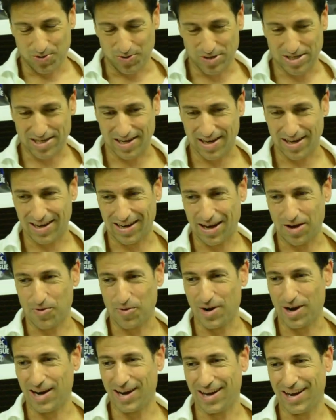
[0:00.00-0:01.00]
We say in
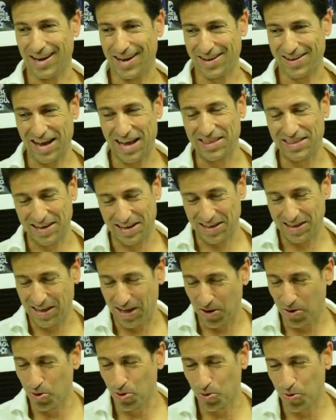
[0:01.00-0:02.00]
our country, in
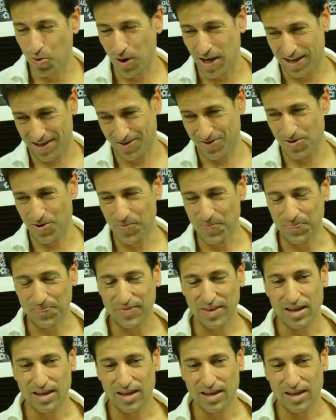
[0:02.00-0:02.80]
the good way, you know.